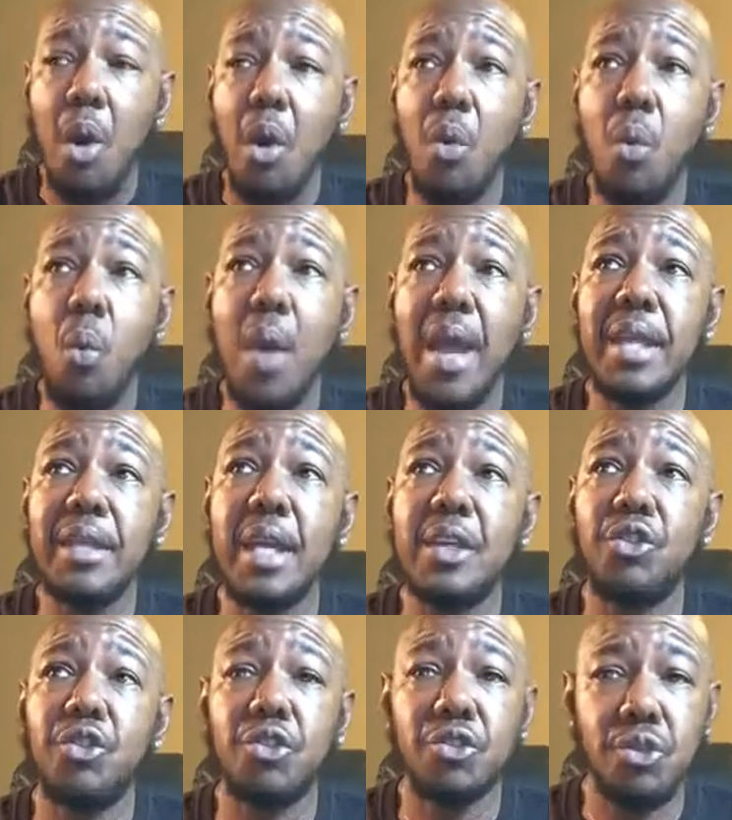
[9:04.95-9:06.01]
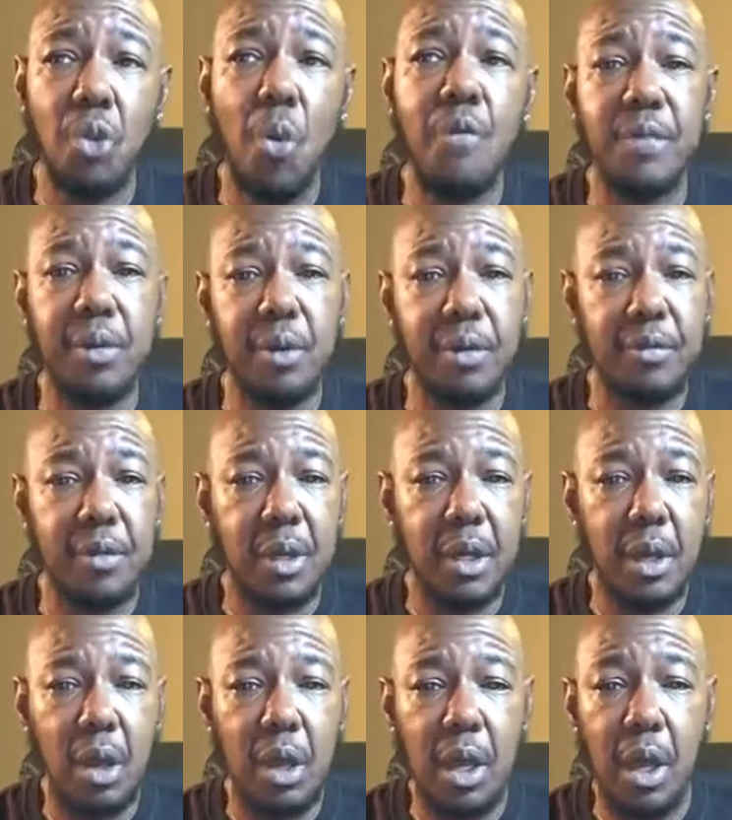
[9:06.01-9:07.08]
or why that's so very,
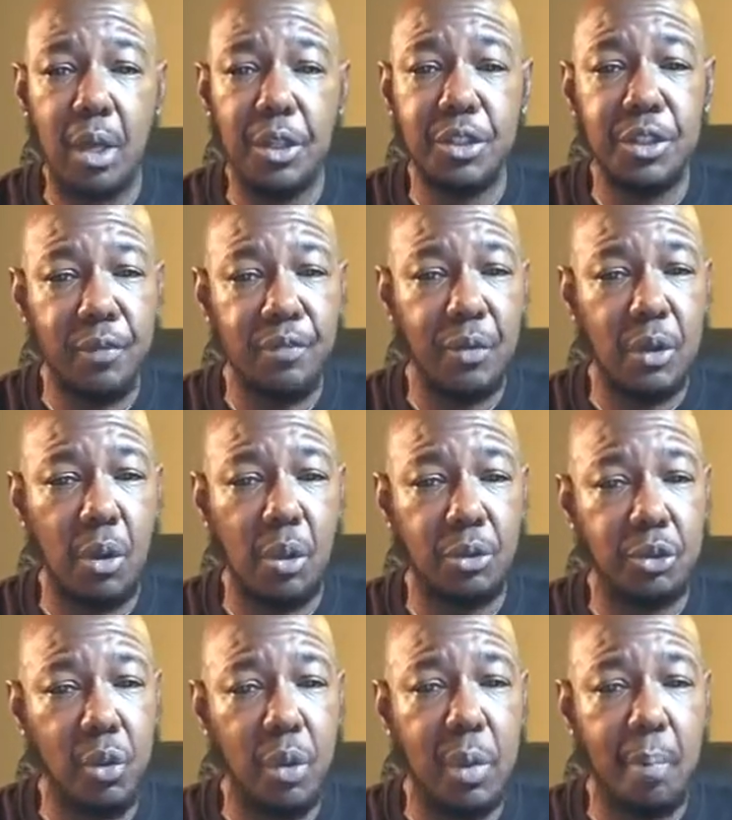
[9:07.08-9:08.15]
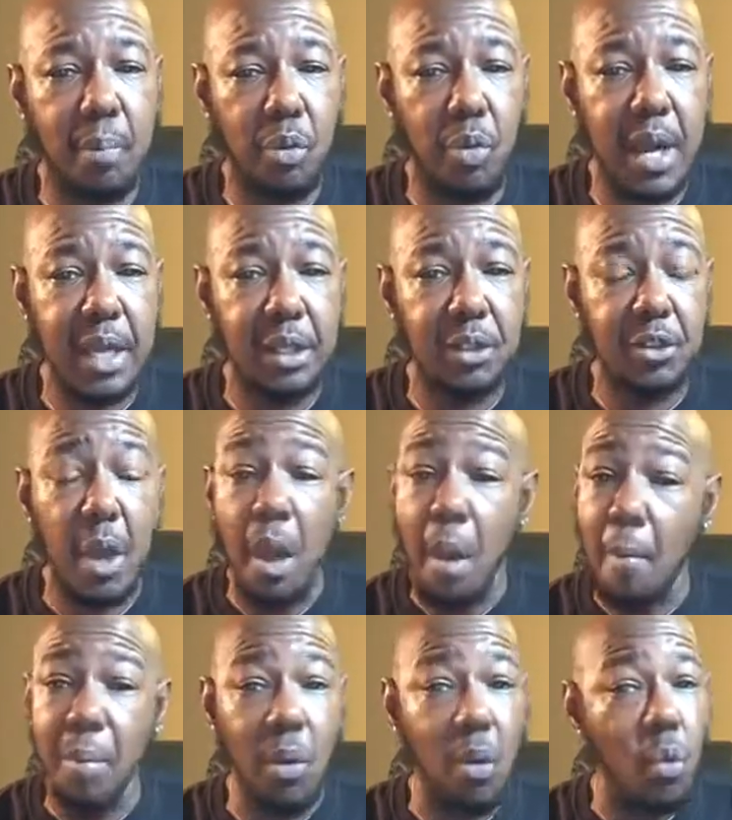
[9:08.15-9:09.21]
very difficult to embrace.
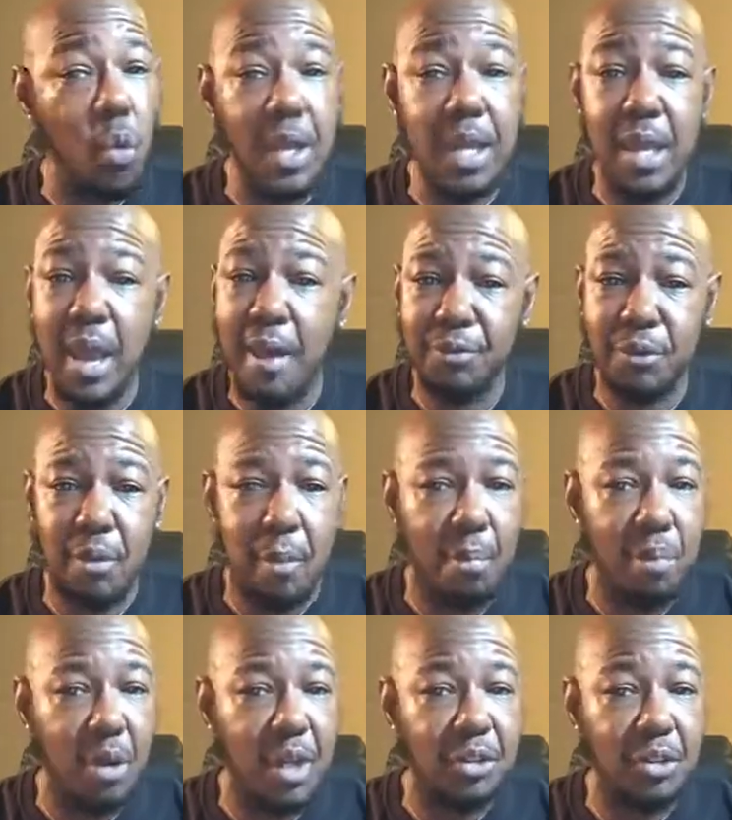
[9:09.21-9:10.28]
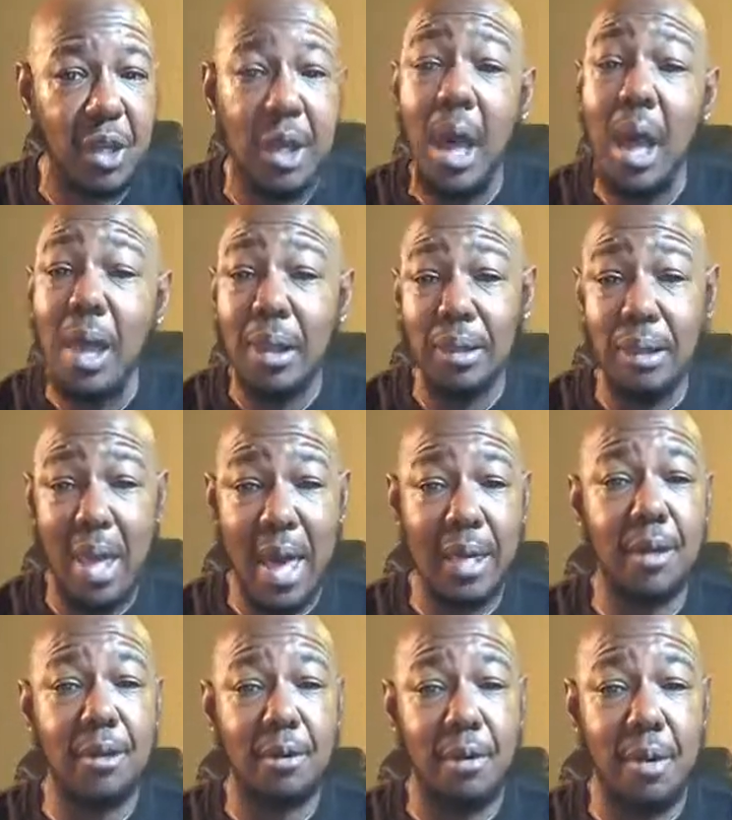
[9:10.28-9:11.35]
But we have to embrace it,
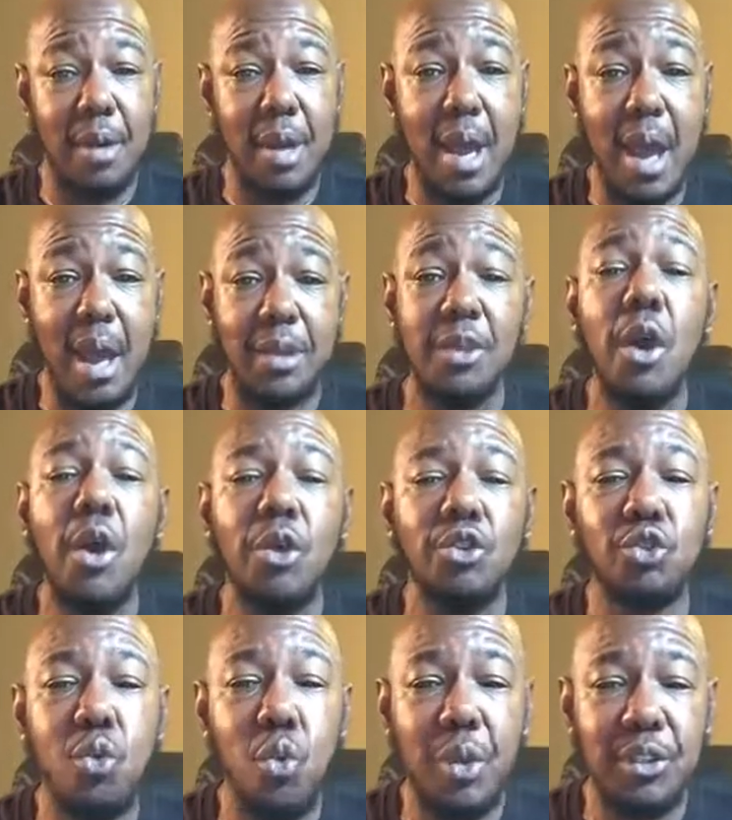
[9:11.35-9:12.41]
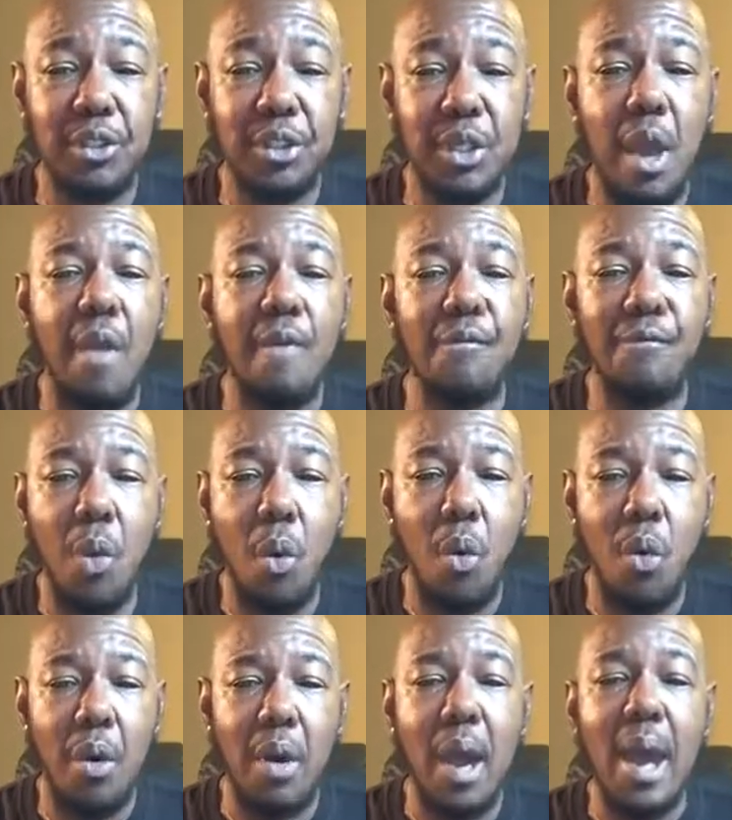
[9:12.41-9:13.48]
like it or not,
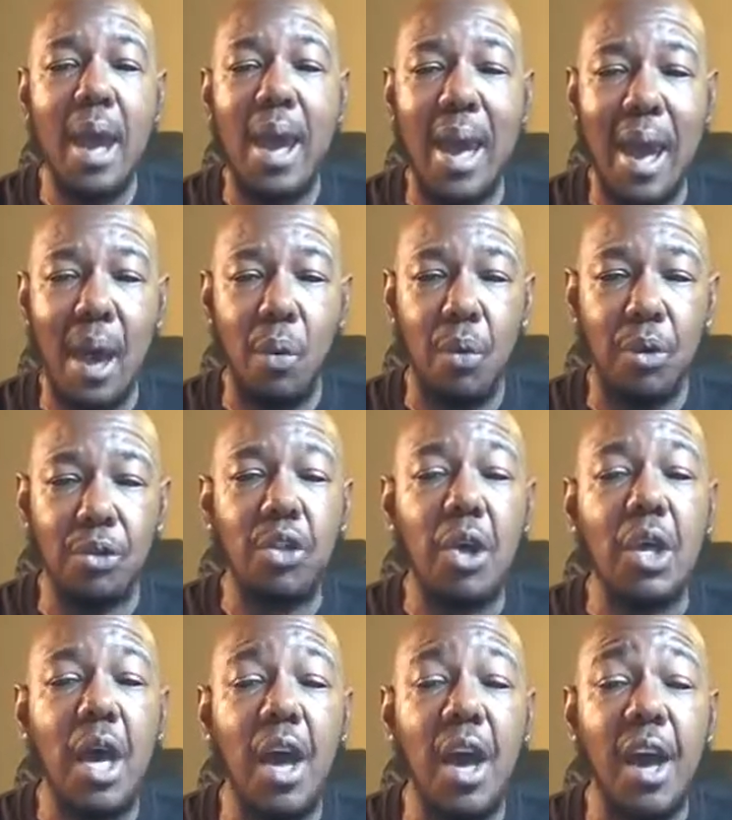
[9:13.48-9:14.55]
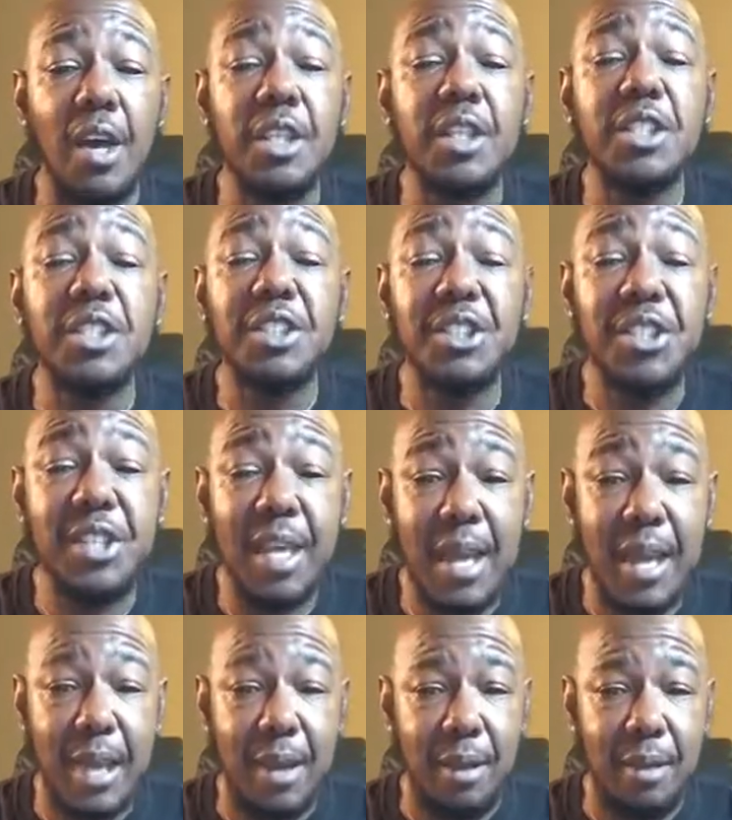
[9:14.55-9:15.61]
24 hours a
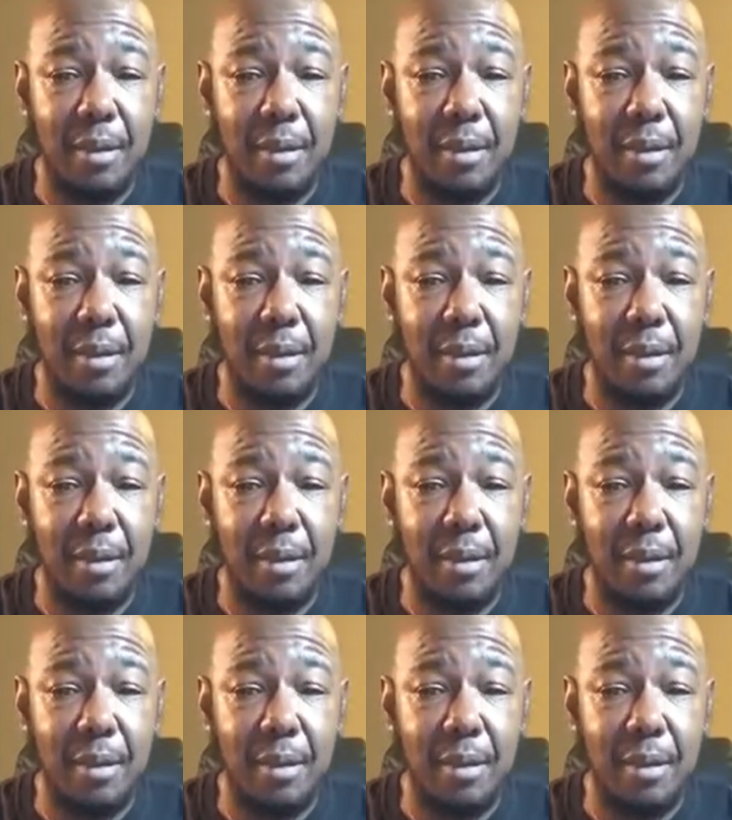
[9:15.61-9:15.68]
day.